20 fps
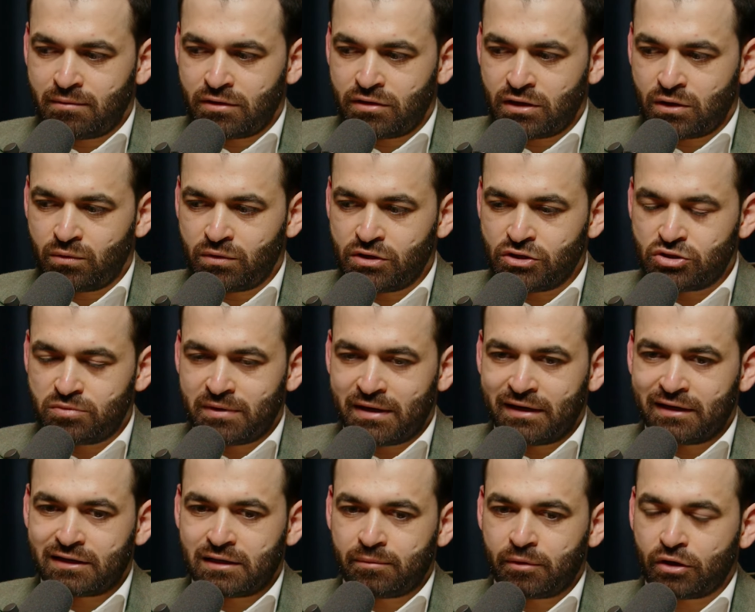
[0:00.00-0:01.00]
I think we need to be a
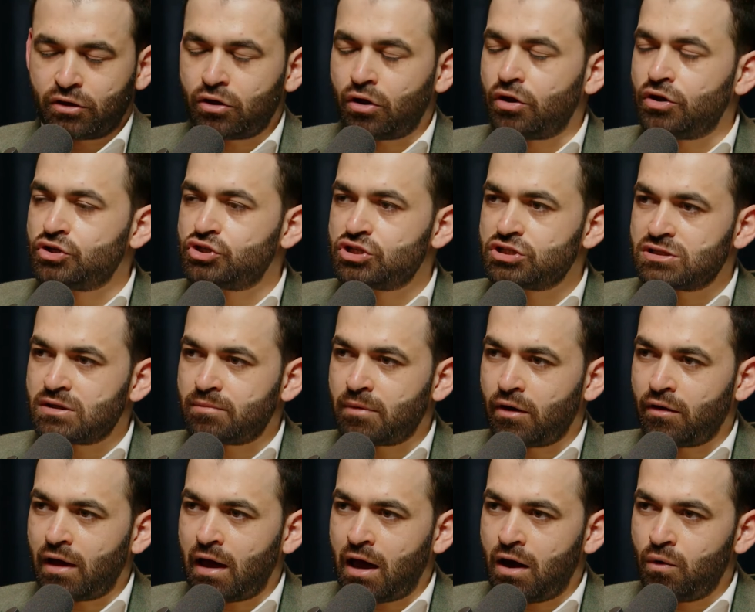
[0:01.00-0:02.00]
little bit conscious
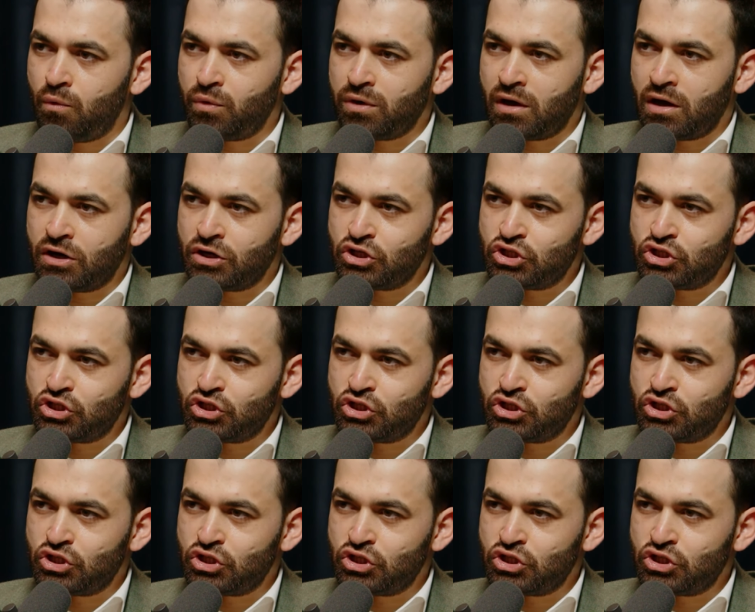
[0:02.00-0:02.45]
about how we are